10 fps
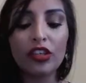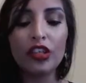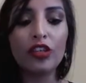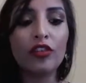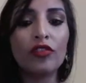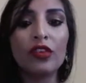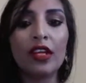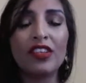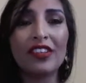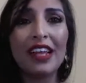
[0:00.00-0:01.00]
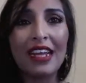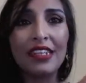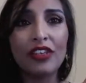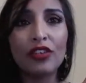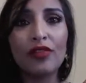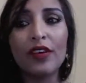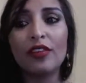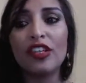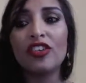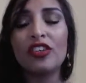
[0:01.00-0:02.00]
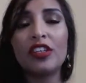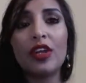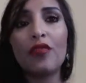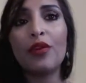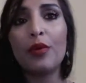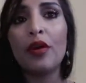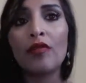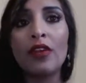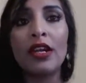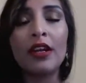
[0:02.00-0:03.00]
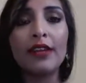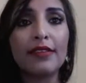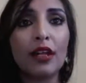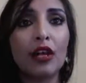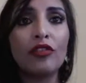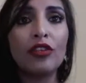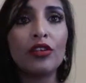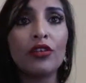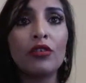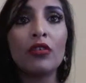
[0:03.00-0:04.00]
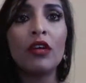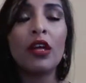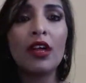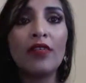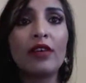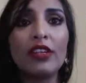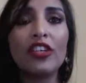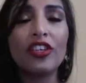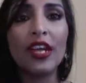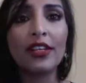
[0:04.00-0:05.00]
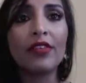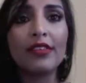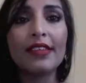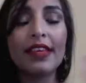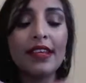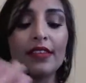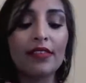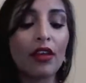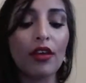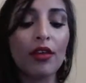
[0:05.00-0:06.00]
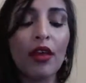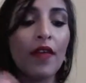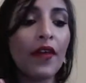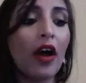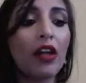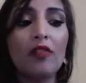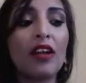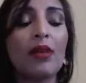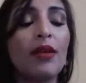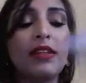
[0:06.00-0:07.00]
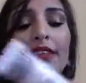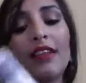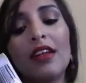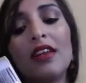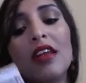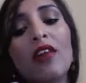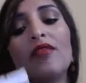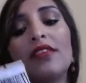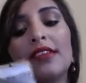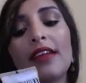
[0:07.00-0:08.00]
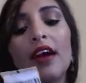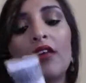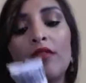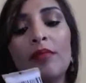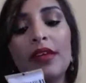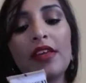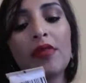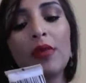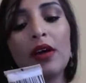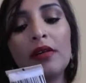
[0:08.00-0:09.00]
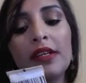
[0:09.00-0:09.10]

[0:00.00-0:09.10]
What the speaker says: to use and just add it to your foundation to give you a really nice glow to your foundation and your skin. So highly recommend this, and I love this color on me as well.